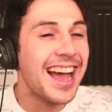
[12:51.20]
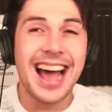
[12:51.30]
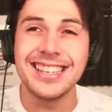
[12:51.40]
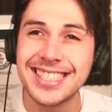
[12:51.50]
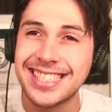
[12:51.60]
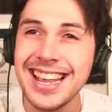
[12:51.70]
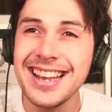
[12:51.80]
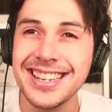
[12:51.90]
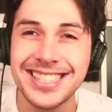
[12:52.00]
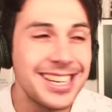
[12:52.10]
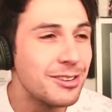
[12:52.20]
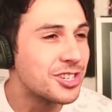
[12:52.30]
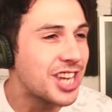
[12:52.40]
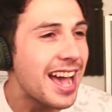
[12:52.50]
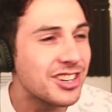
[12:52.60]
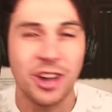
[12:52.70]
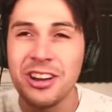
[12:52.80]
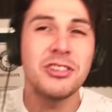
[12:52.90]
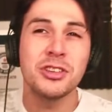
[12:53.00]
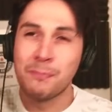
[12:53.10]
has seen the steel chair shot.
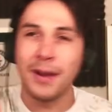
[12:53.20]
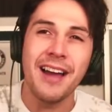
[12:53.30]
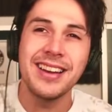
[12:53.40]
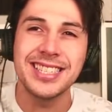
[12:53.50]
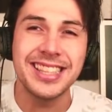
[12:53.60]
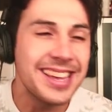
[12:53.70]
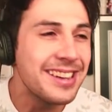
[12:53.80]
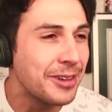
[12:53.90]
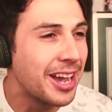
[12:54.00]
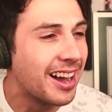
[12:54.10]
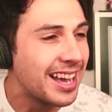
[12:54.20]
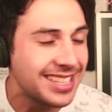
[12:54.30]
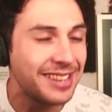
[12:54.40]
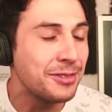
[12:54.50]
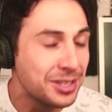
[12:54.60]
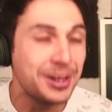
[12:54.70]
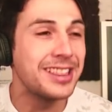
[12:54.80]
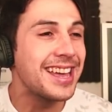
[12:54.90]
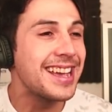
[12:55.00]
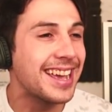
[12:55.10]
He's not as blind as we
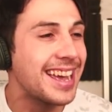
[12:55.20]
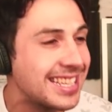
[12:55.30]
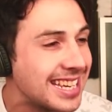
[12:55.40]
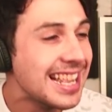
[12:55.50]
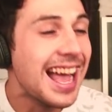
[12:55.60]
think he is.